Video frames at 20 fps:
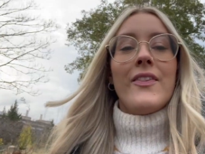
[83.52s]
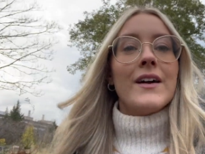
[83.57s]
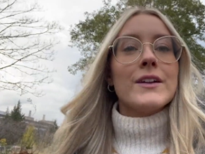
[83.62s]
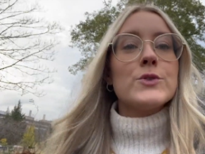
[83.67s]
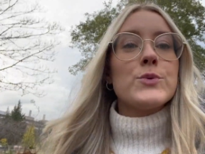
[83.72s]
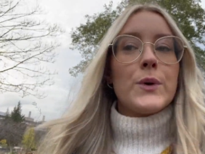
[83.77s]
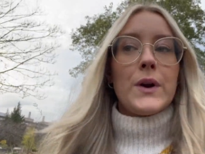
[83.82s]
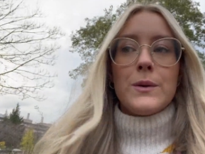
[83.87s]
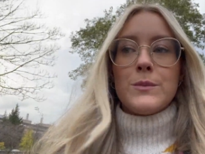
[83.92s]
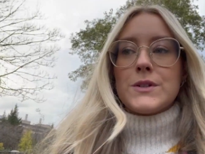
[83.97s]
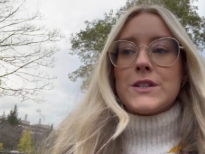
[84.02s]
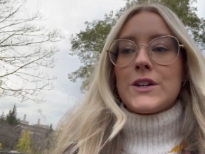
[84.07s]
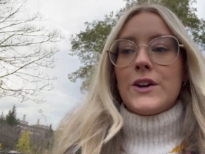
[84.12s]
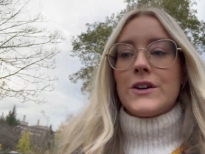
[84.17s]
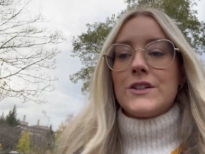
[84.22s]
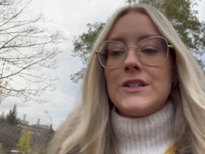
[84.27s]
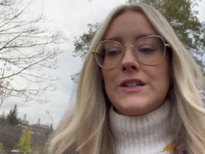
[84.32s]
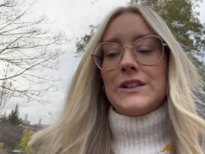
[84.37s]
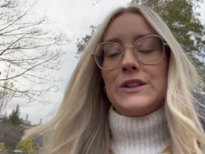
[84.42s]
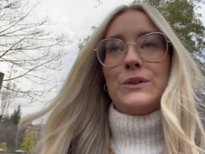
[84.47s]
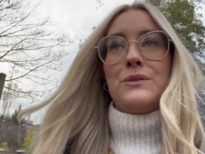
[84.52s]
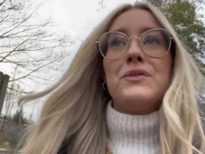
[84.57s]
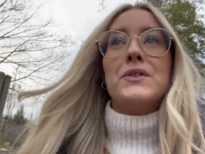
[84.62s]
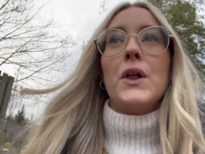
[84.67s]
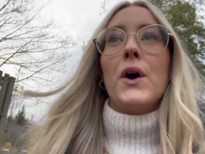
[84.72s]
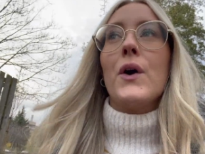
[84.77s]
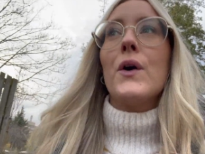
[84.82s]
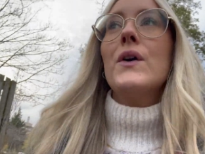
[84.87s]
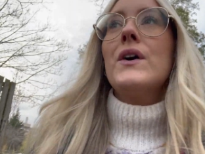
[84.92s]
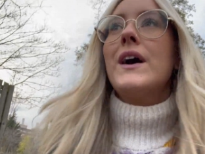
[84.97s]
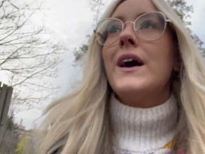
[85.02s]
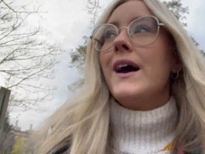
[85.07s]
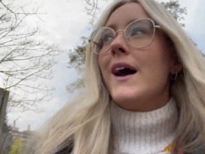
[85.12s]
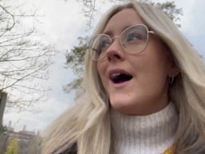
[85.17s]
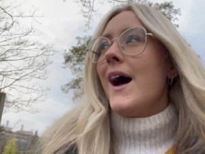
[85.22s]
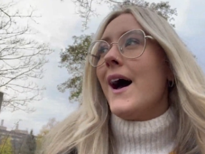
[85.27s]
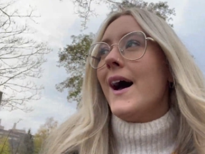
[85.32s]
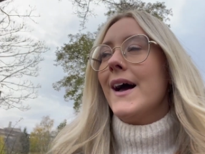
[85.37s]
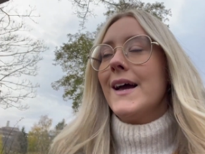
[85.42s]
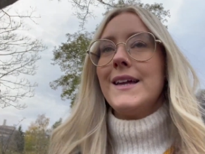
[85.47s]
That's where I'm starting the vlog.
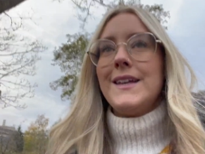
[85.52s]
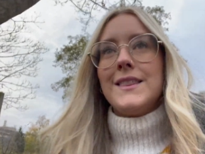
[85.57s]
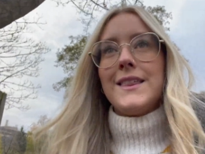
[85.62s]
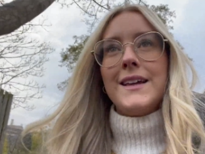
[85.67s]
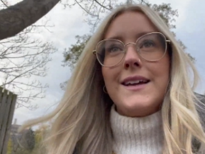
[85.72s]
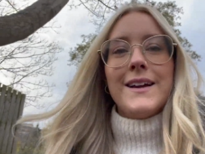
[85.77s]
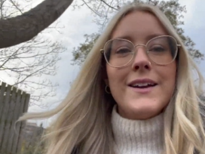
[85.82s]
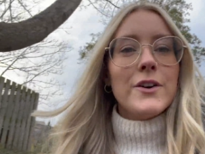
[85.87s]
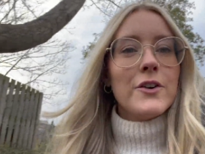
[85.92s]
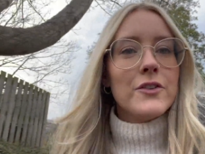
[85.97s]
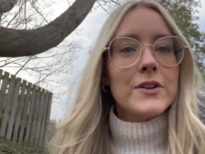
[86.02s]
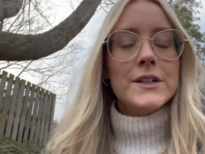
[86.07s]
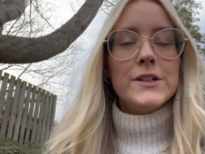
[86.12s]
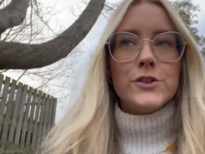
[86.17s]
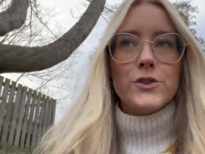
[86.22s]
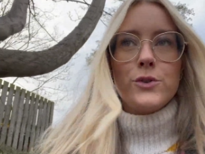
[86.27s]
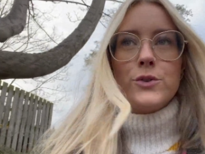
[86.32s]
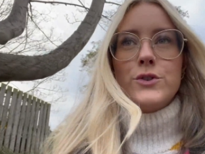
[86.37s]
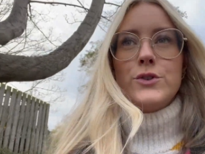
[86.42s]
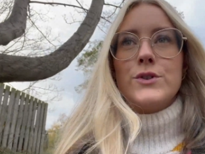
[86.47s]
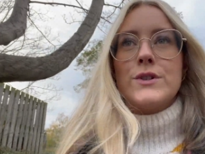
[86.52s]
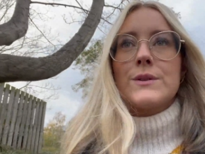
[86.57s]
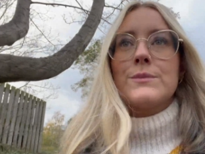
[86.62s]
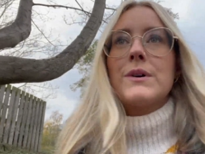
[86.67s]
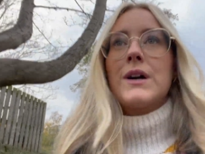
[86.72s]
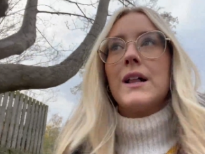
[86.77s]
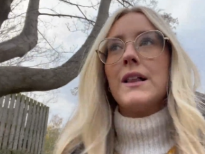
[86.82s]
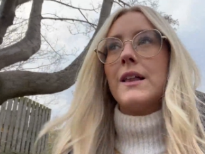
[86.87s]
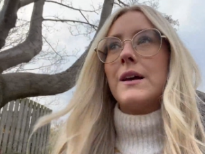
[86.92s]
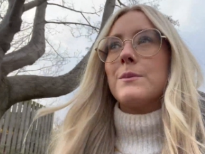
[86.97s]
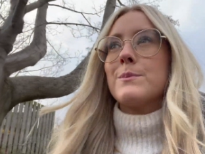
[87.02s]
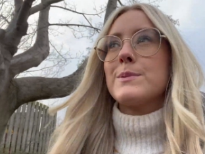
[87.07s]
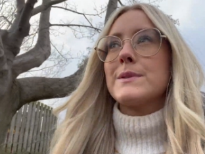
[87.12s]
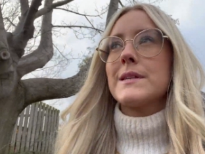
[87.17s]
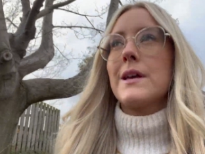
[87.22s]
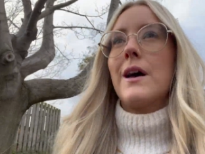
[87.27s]
I think I already showed you some clips